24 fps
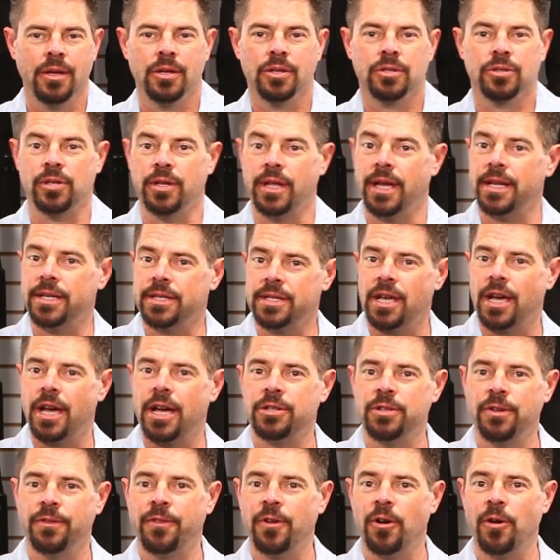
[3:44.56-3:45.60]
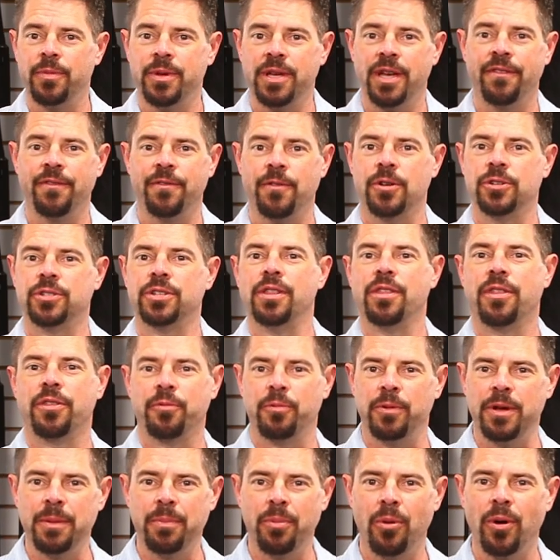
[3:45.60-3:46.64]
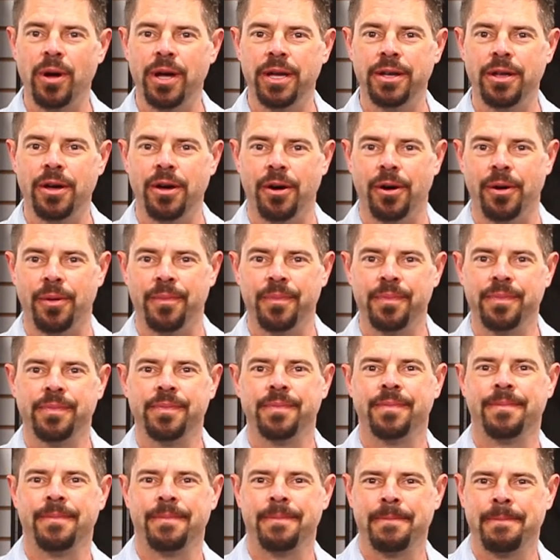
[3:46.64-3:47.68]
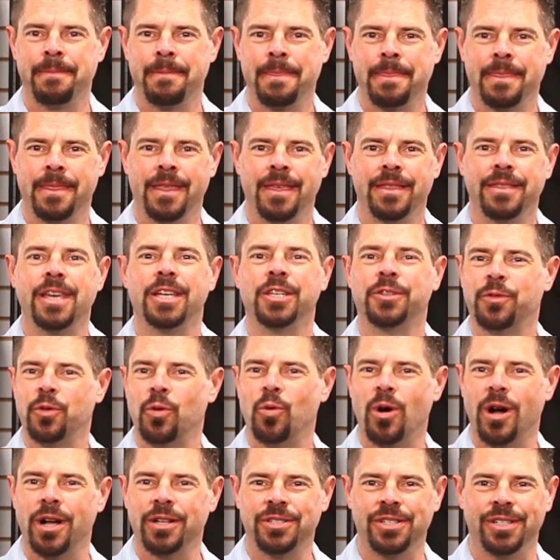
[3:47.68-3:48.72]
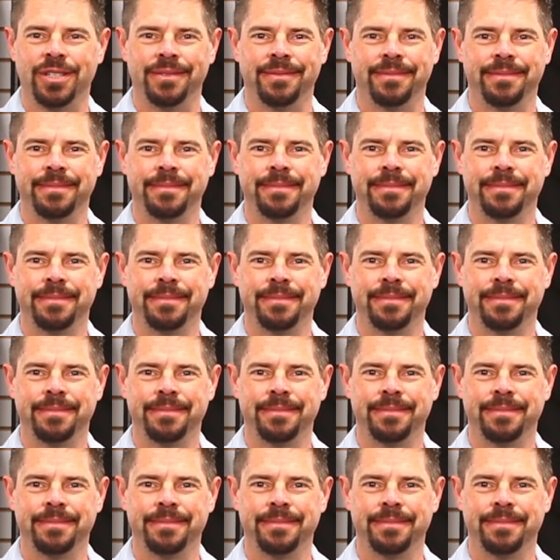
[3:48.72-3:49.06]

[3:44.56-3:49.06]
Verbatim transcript: So that is the Hydrophobia version 3.0. Thanks for watching.